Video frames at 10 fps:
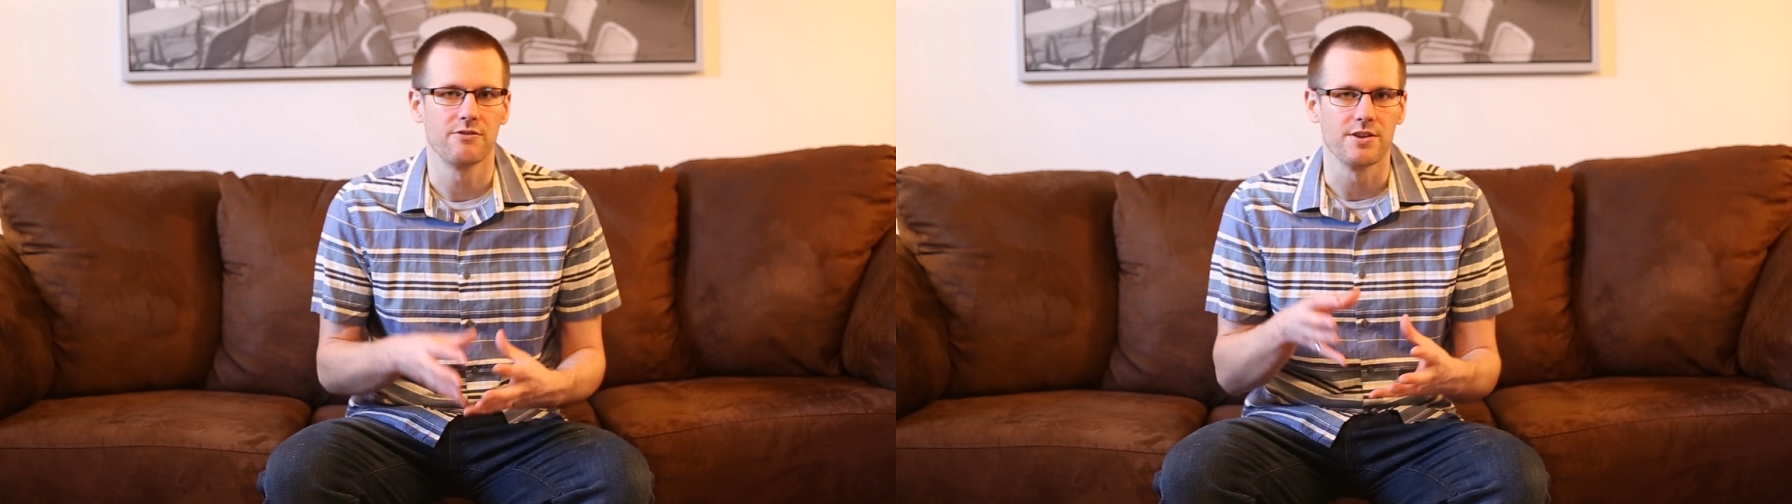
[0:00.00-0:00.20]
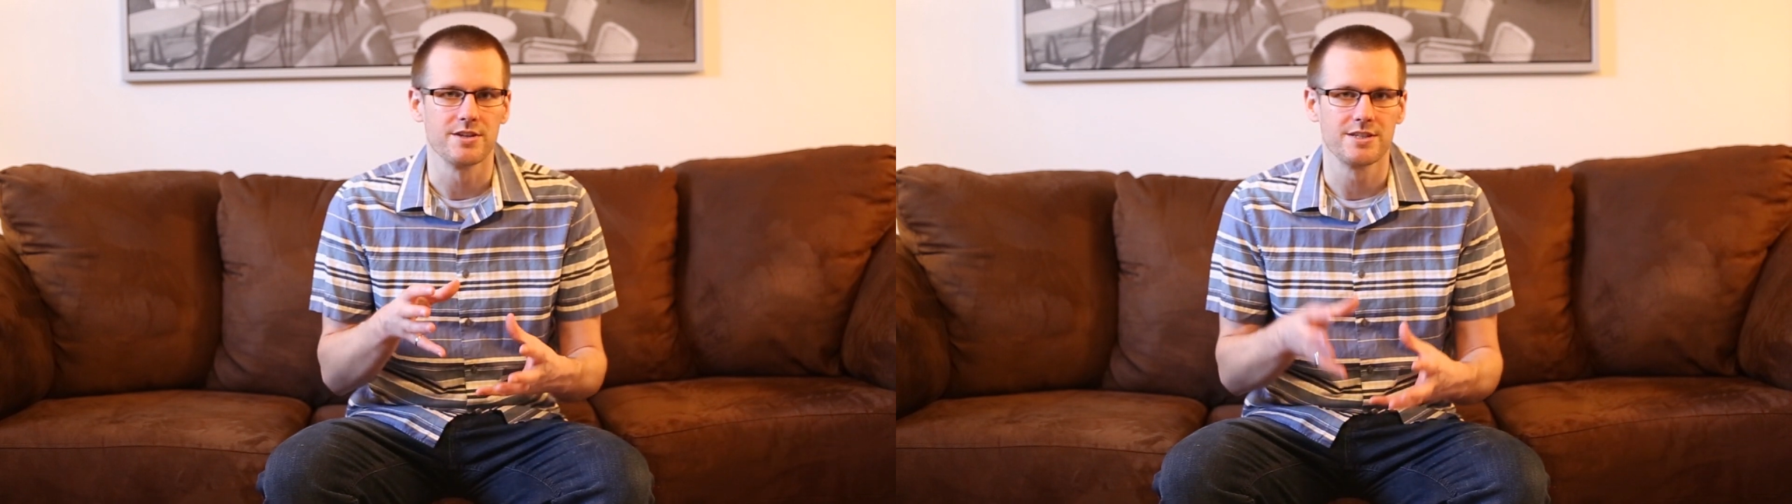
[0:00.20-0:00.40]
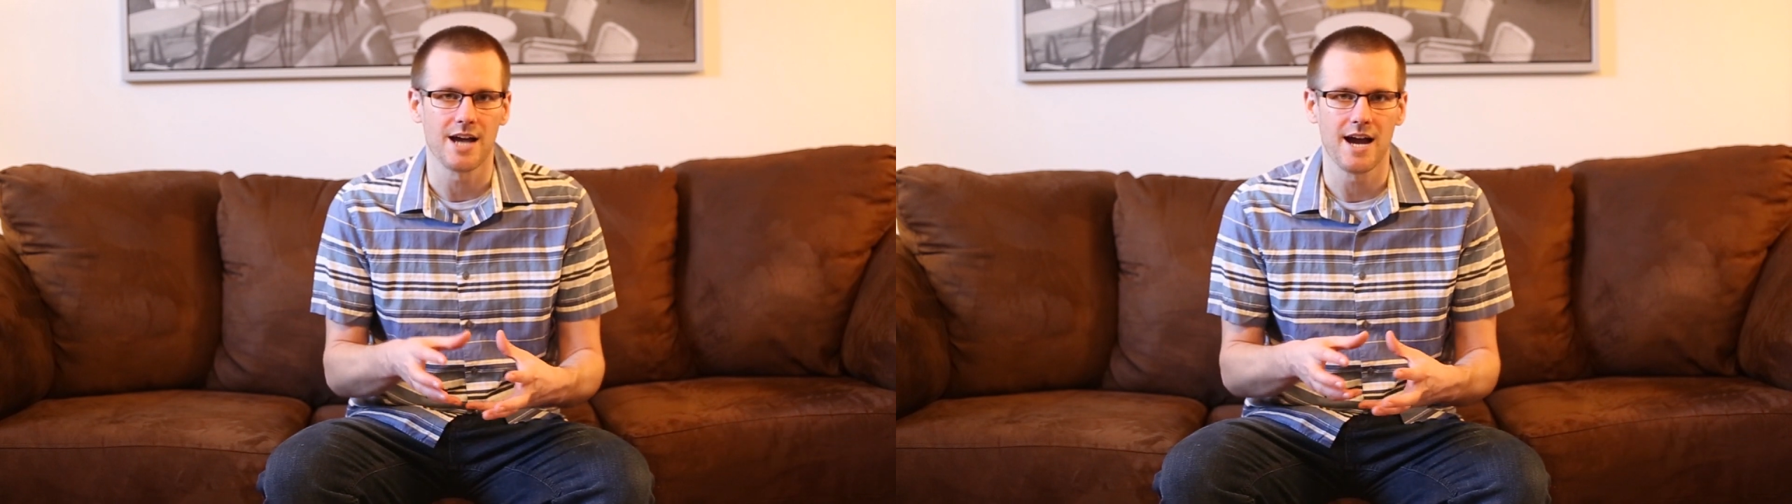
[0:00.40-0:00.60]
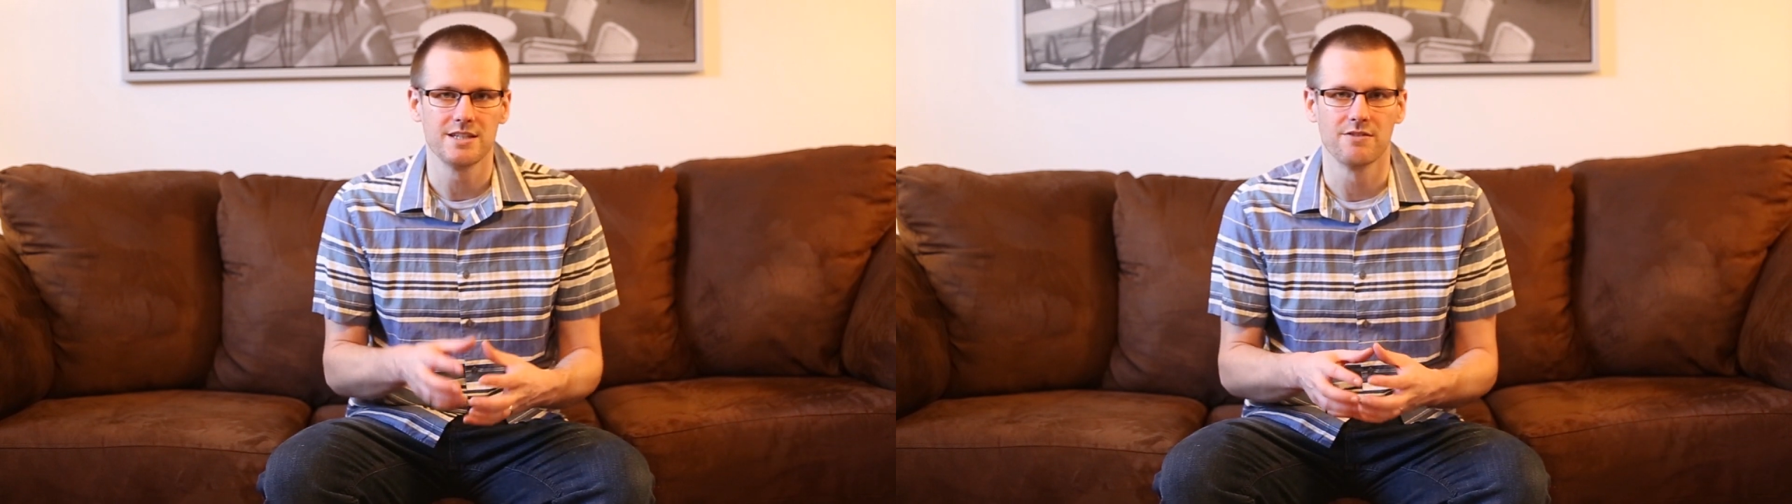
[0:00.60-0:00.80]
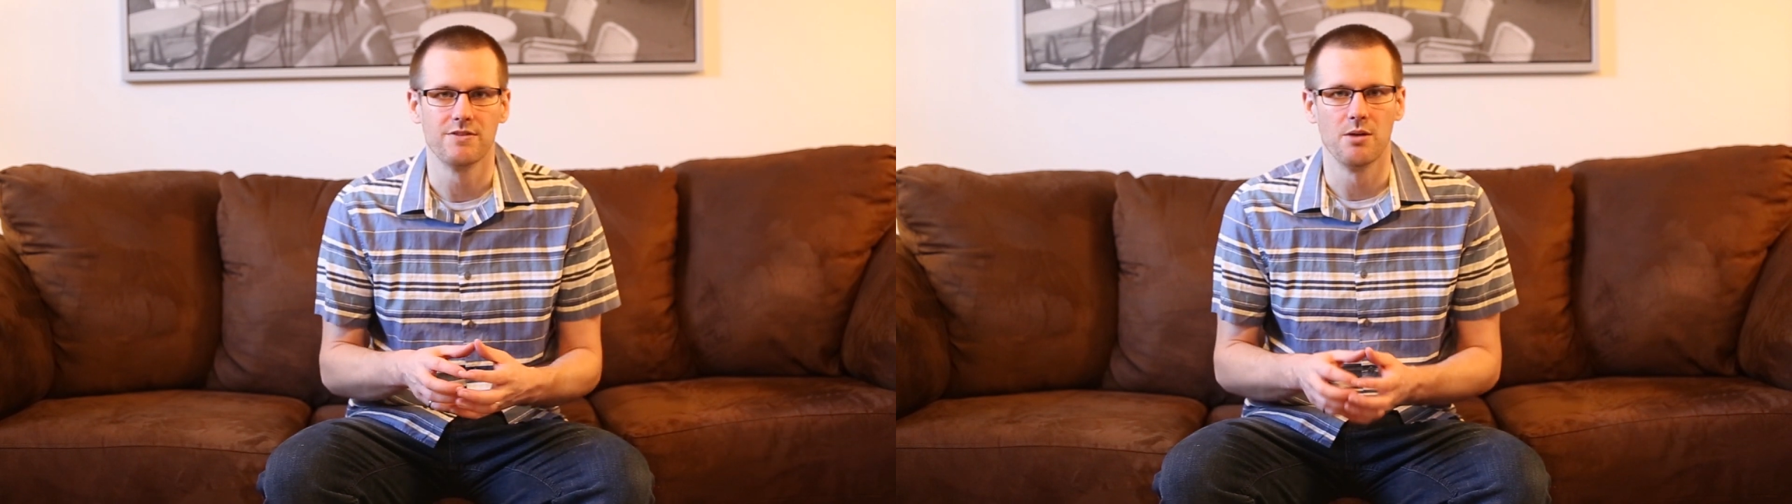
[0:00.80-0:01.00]
for the
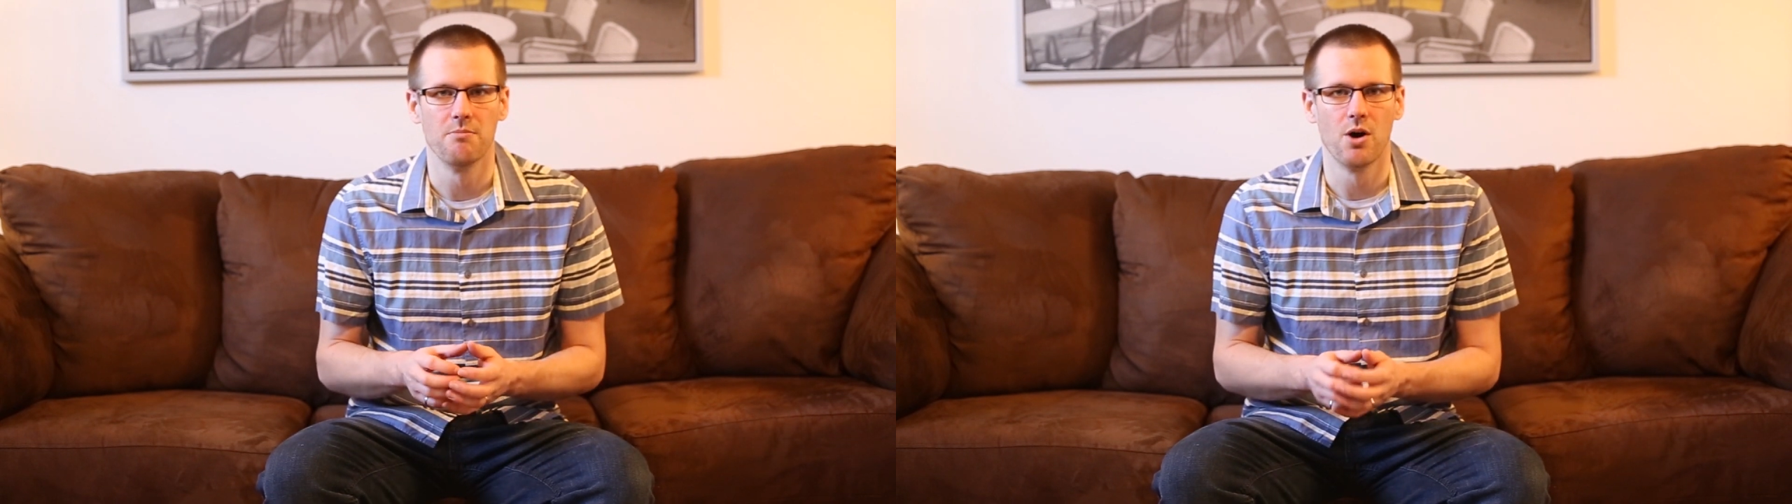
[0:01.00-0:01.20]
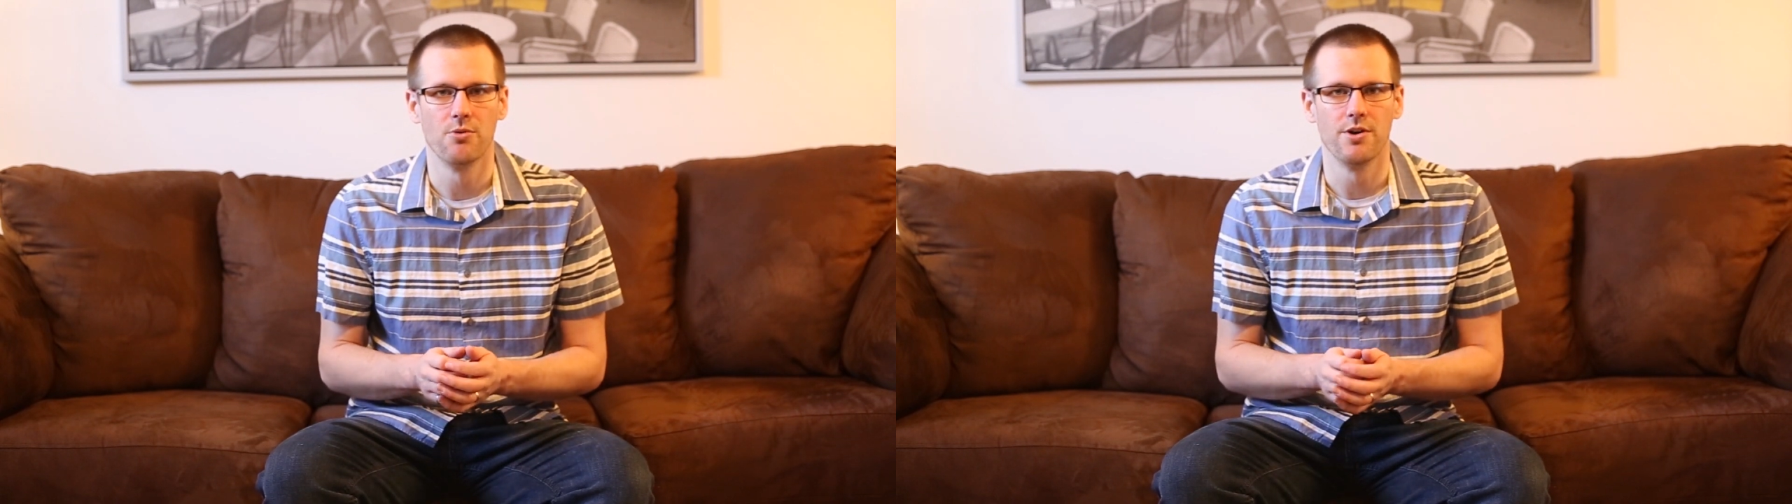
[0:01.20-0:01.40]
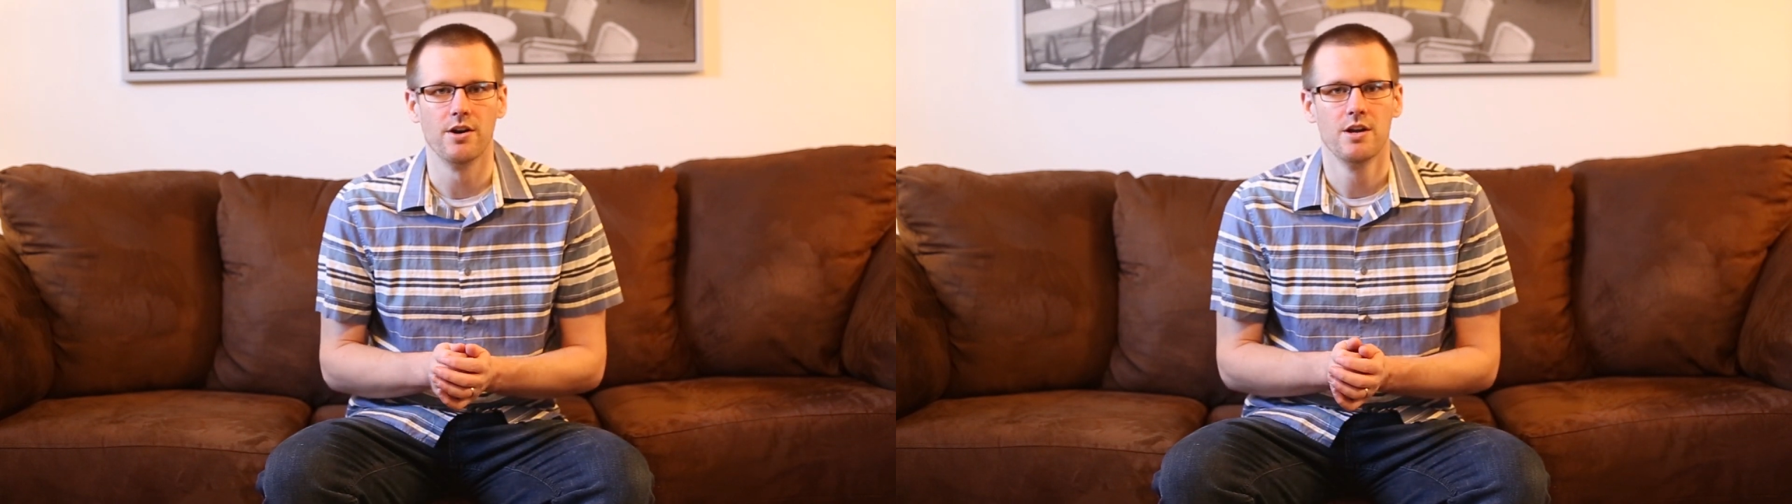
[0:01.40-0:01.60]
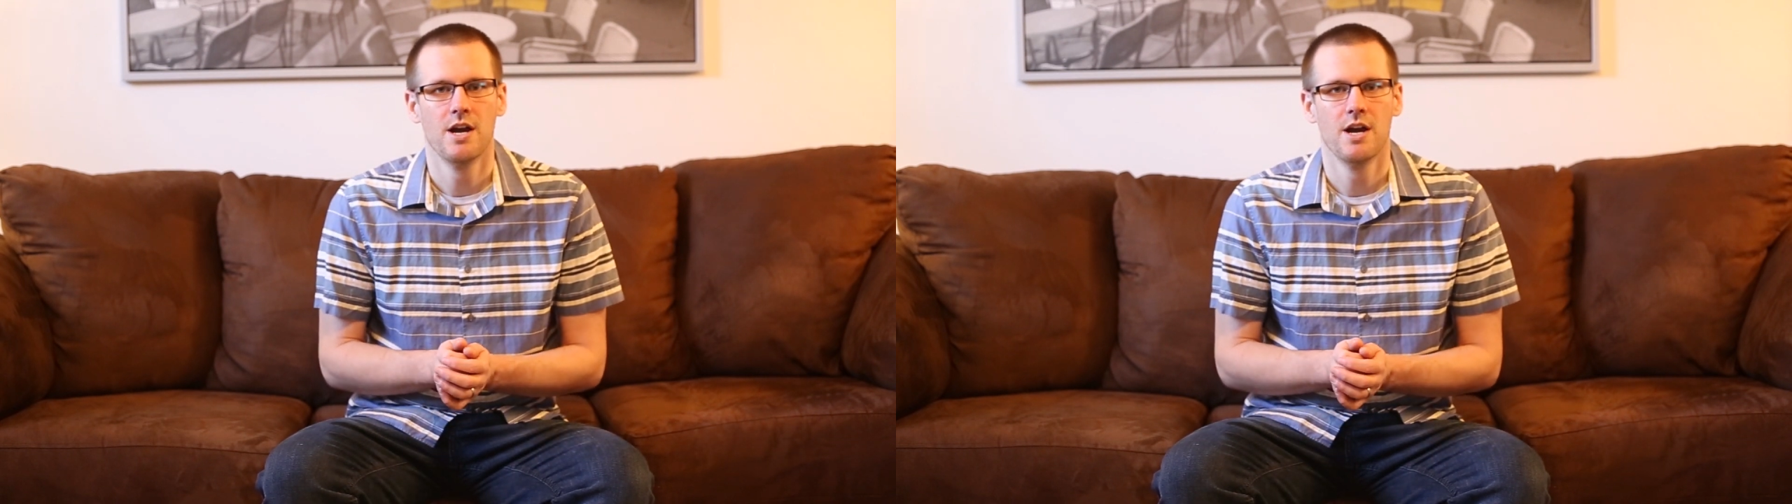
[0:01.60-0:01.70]
size of their motor.